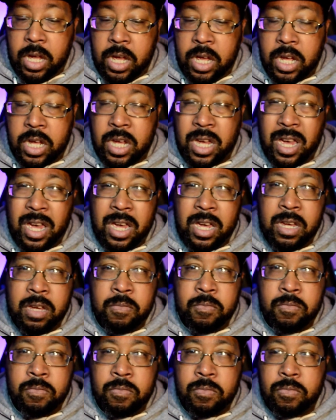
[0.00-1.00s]
it
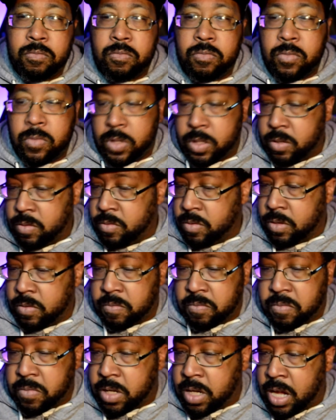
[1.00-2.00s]
came
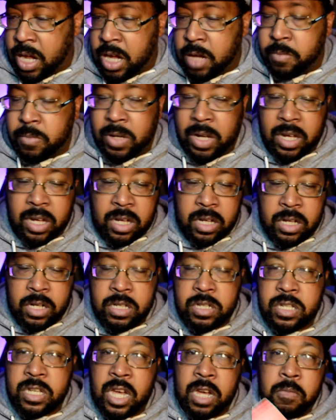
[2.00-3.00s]
came like in the
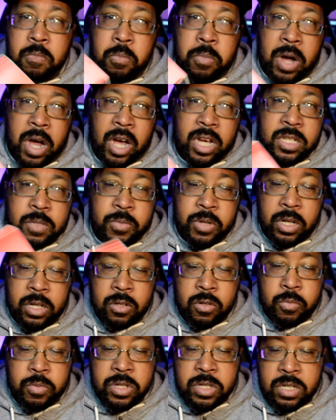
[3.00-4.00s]
same box, but a
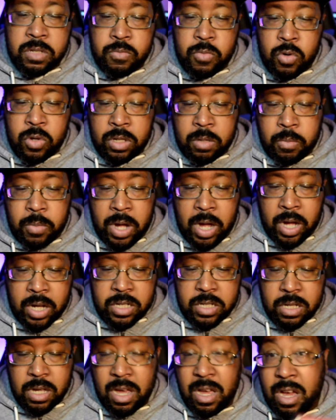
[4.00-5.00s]
little bit smaller
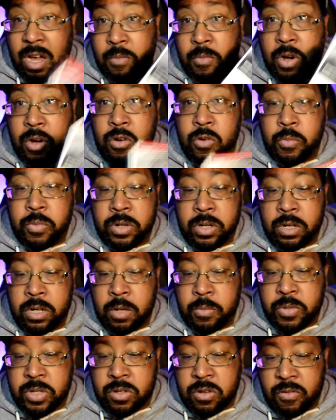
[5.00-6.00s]
box. I'm gonna open it
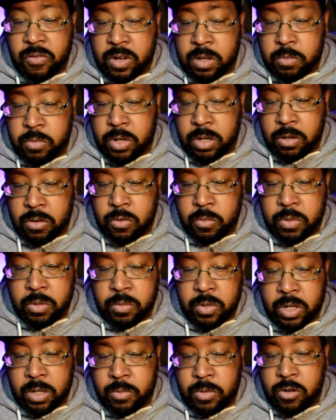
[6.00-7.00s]
up. It's already been opened,
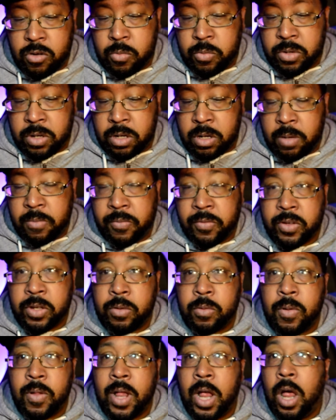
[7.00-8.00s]
but I'm gonna open it up for you.
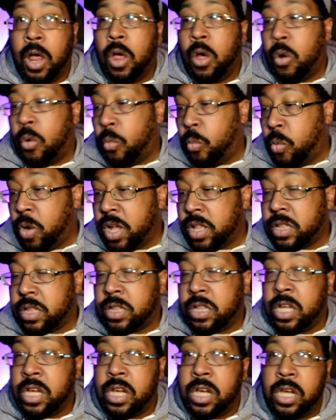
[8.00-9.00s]

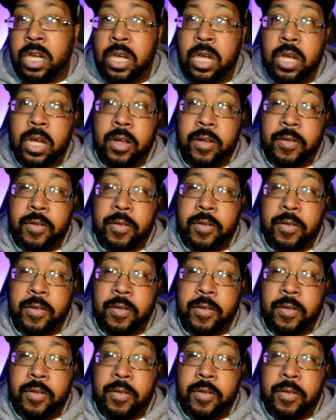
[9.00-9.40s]
What the